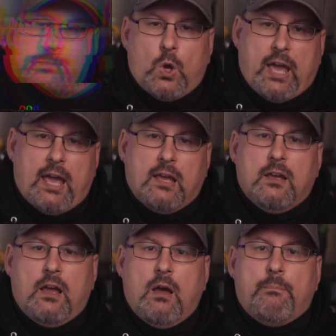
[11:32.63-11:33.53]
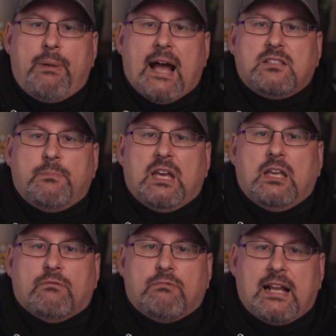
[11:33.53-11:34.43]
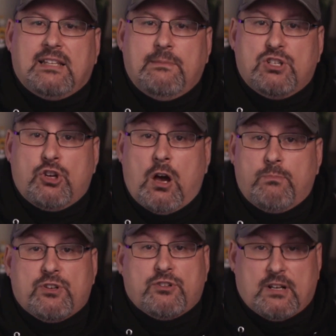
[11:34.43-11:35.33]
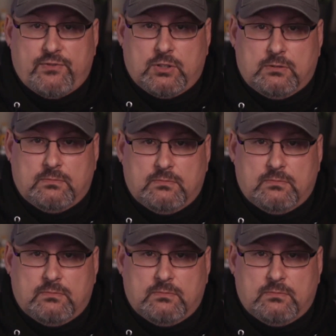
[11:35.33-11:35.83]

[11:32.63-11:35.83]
Okay, back to making the red team's job more stressful.